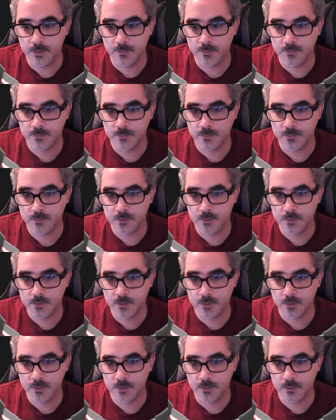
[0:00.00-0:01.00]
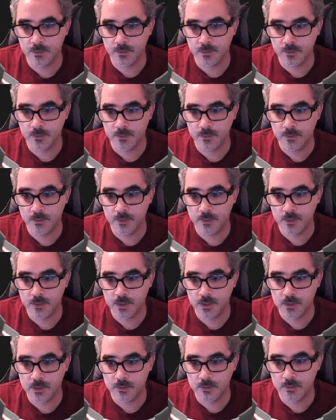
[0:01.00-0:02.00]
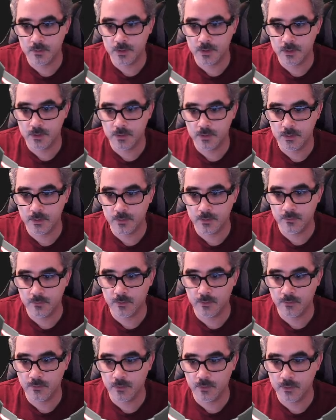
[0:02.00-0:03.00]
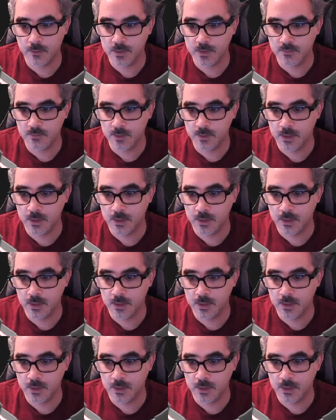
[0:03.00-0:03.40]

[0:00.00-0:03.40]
So 33, 34 forward is fine.